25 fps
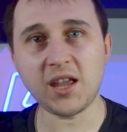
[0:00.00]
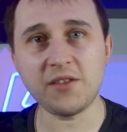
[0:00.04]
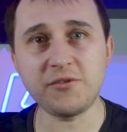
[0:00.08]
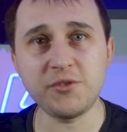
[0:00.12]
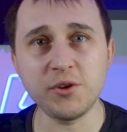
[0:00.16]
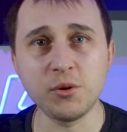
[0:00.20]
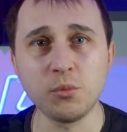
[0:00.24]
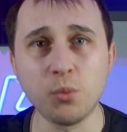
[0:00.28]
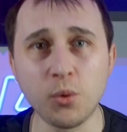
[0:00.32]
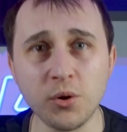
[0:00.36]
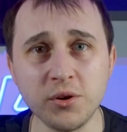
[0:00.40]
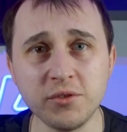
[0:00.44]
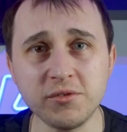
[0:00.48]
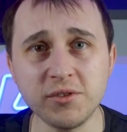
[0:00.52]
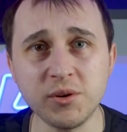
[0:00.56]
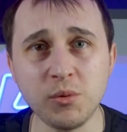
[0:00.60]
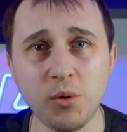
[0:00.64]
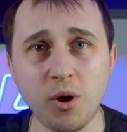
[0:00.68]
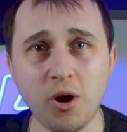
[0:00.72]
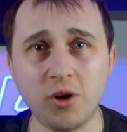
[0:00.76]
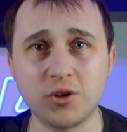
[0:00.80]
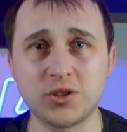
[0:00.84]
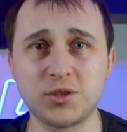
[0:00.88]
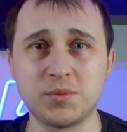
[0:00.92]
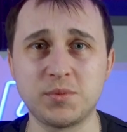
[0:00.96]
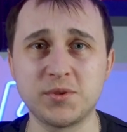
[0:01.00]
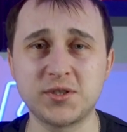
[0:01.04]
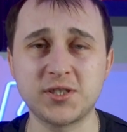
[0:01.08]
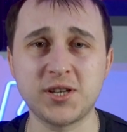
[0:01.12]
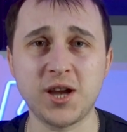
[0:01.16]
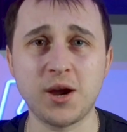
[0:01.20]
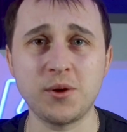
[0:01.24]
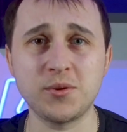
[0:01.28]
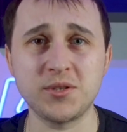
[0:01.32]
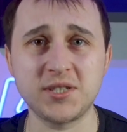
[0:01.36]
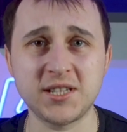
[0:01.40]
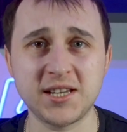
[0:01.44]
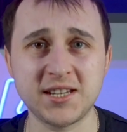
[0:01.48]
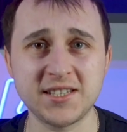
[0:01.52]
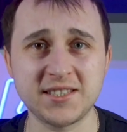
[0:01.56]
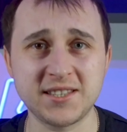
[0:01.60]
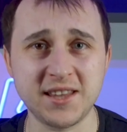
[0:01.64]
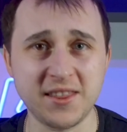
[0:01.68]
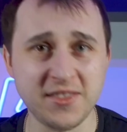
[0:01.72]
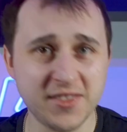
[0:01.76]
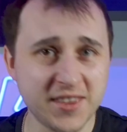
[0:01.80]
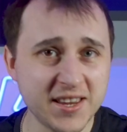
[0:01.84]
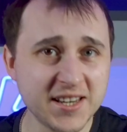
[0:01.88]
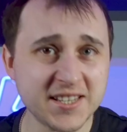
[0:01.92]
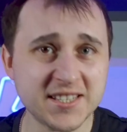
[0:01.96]
If you're wondering what Octopus Cosy is,
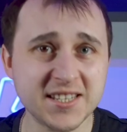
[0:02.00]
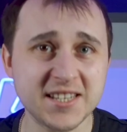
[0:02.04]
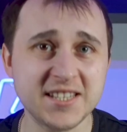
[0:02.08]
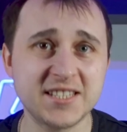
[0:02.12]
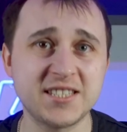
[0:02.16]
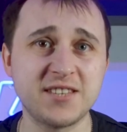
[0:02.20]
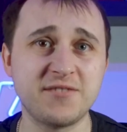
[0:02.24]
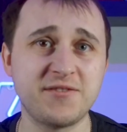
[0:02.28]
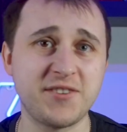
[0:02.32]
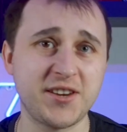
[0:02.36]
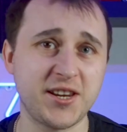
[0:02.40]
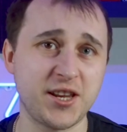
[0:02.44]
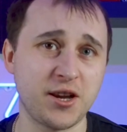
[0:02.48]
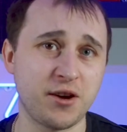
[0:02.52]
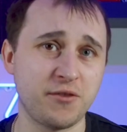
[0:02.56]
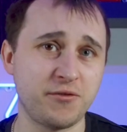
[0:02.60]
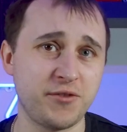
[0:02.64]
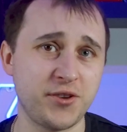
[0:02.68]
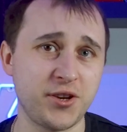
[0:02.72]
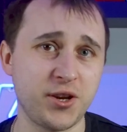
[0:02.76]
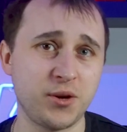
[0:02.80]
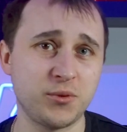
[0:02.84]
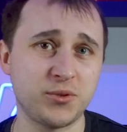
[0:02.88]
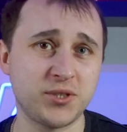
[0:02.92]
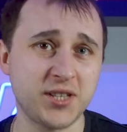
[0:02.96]
then this is the video for you.